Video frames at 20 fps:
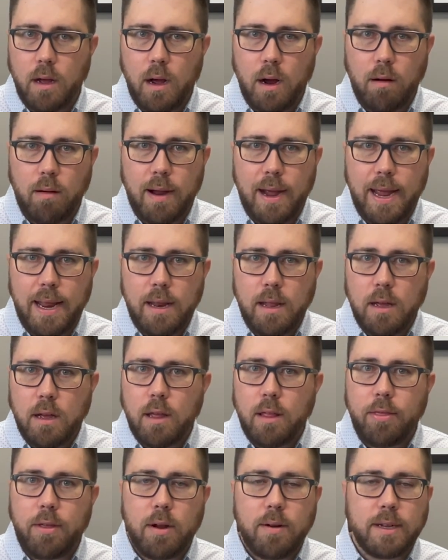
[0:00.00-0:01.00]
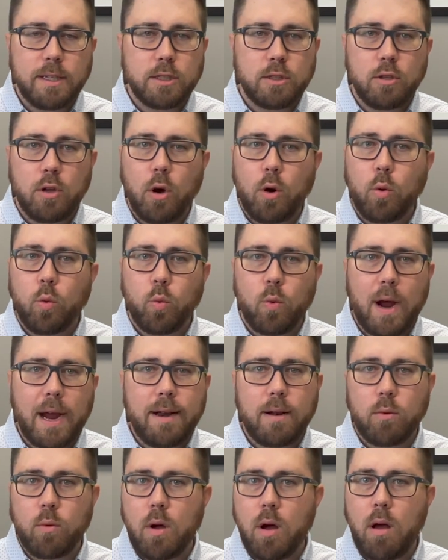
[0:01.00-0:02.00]
All right. There is no right
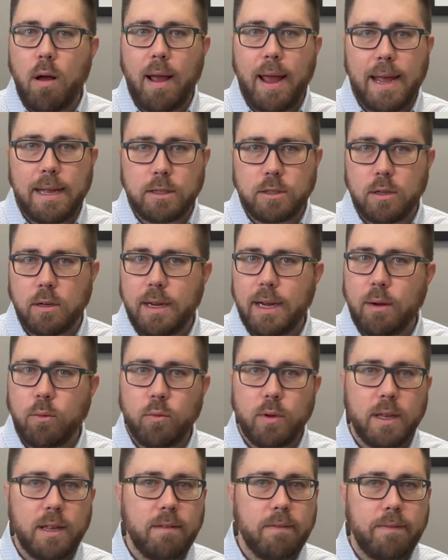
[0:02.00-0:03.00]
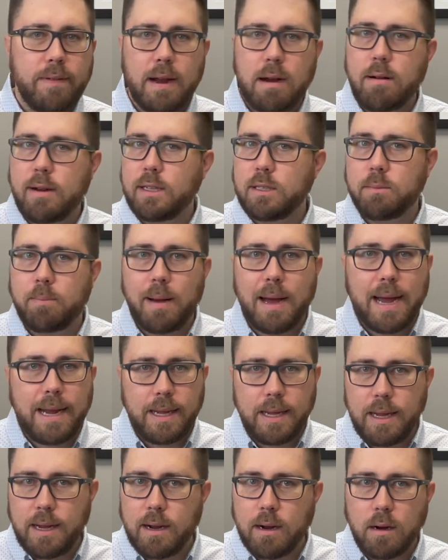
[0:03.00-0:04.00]
or wrong answer. It really varies by
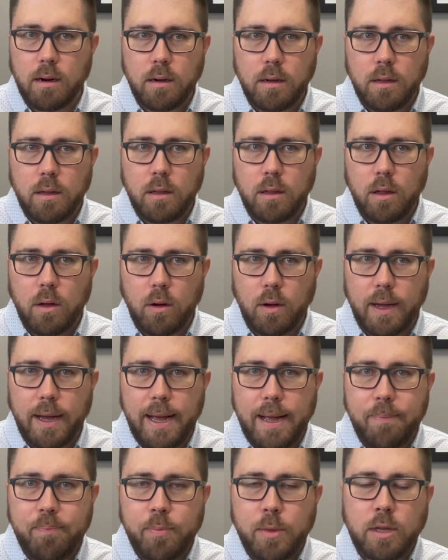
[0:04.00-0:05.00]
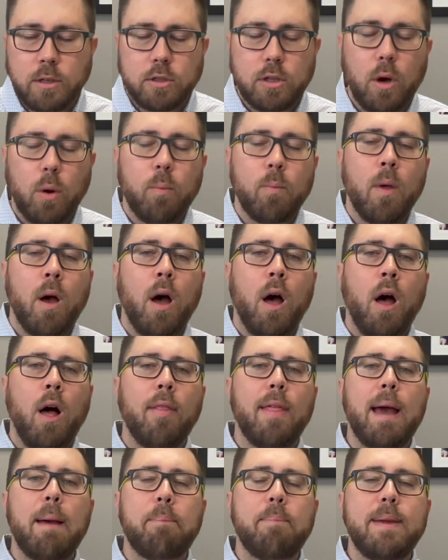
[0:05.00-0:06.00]
year. Okay. So, all
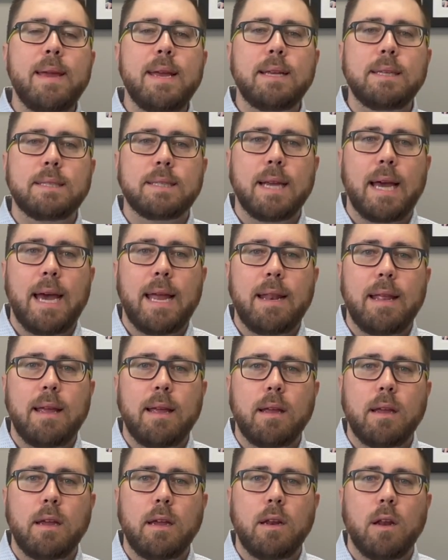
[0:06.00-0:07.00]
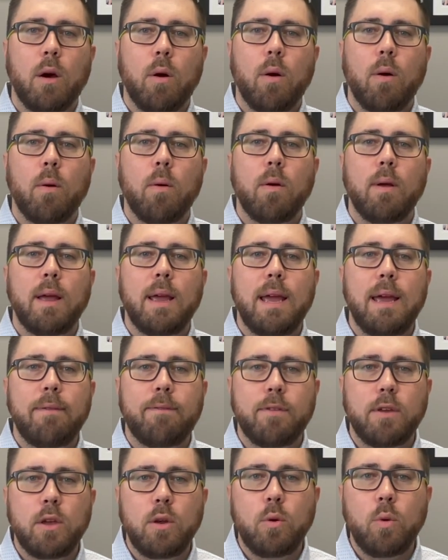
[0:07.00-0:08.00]
that being said,
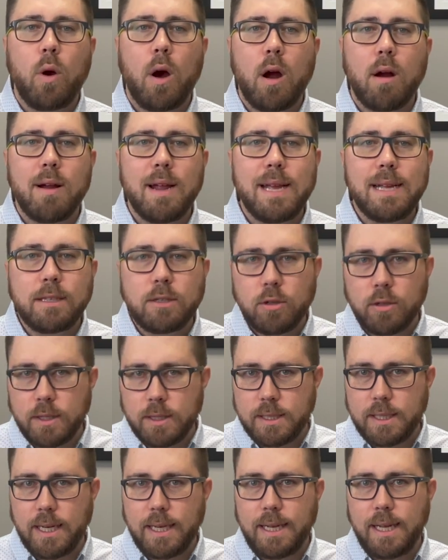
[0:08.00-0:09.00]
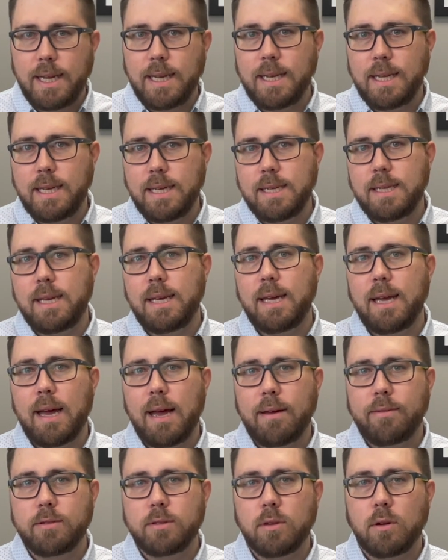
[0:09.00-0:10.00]
if you are interested in
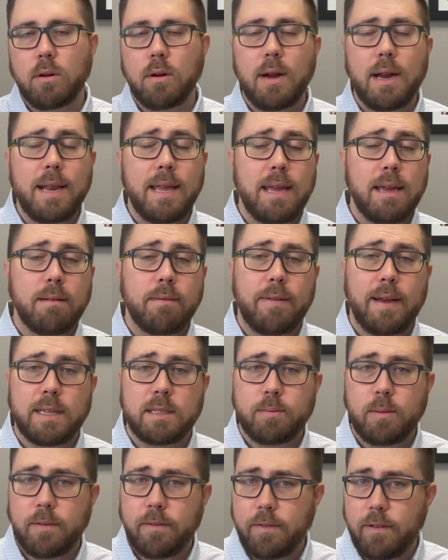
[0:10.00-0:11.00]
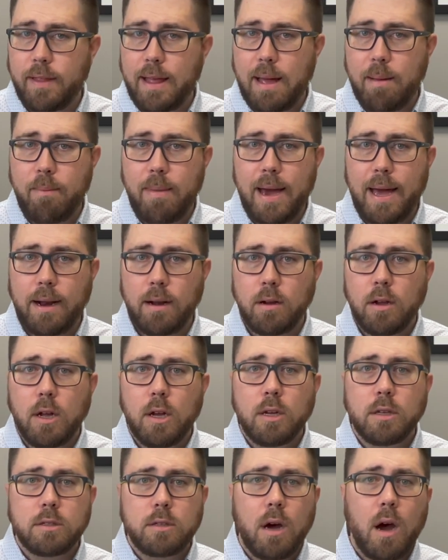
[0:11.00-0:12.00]
ETFs or any investment for that matter,
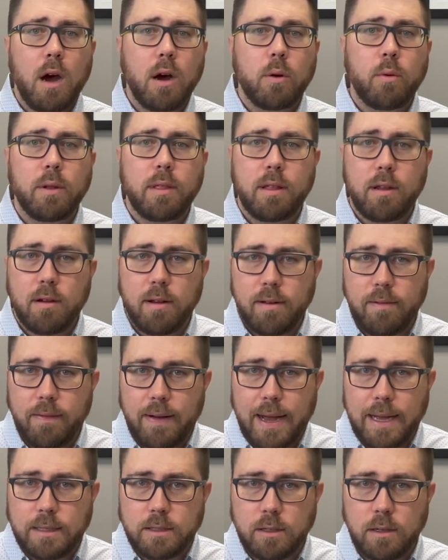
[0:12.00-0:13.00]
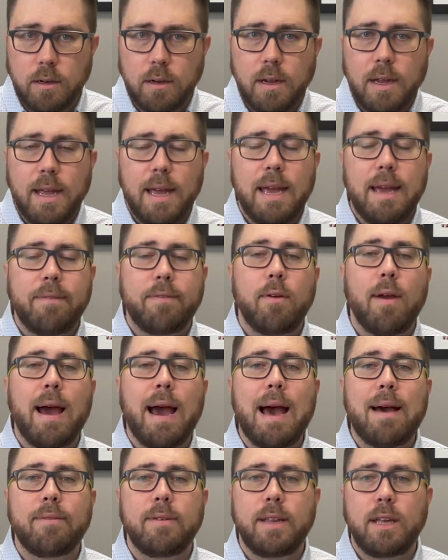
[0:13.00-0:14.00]
talk with your advisor. If you
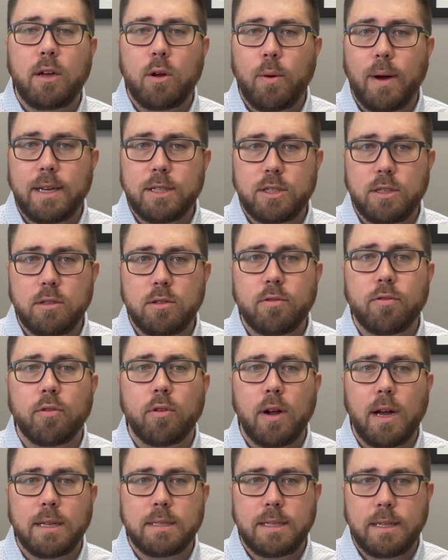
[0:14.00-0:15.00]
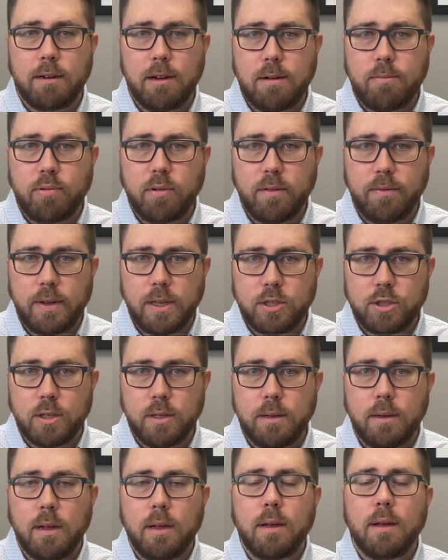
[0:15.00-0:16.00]
have any questions for us here at
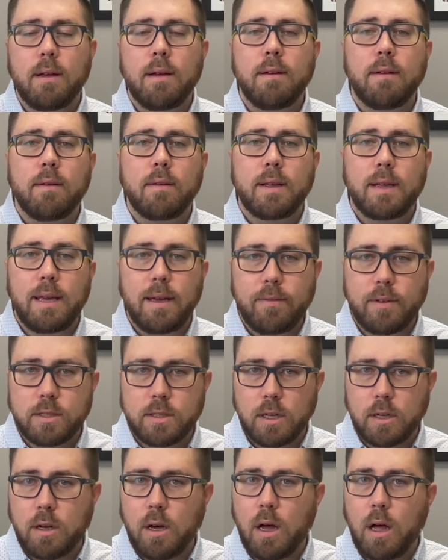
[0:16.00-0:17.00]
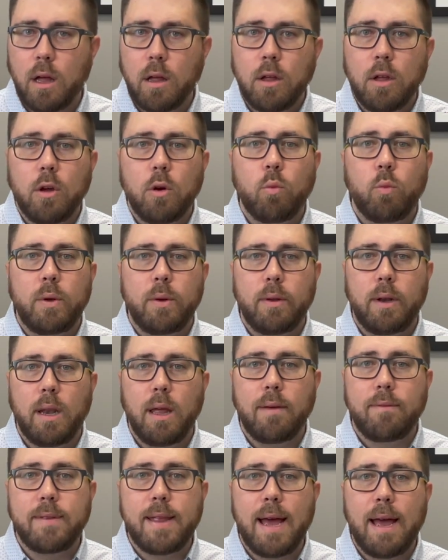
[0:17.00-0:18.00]
Provision, give us a call. We would
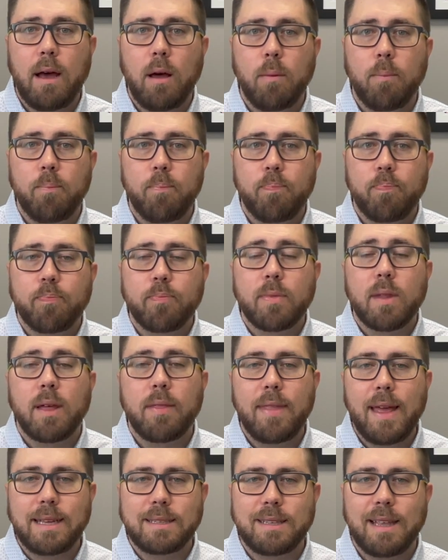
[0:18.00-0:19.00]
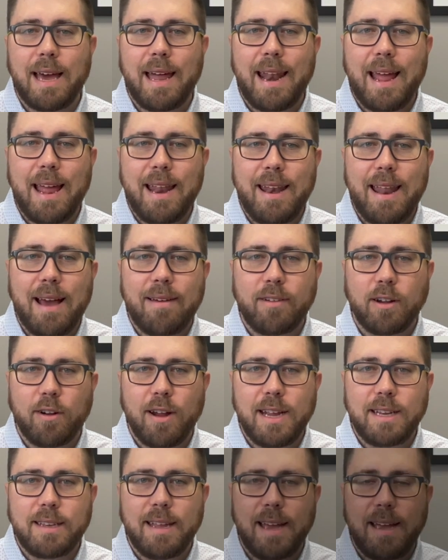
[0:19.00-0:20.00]
love to help. Thanks a lot and have a
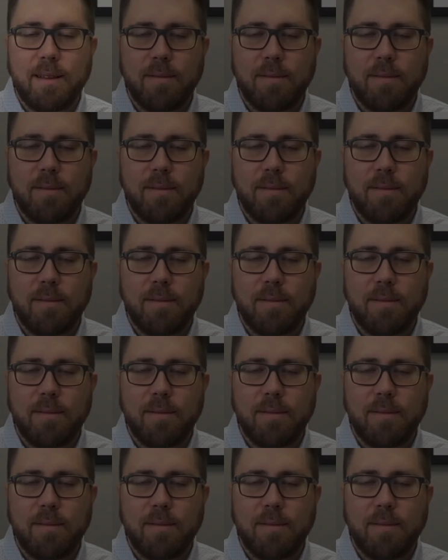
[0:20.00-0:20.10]
great day.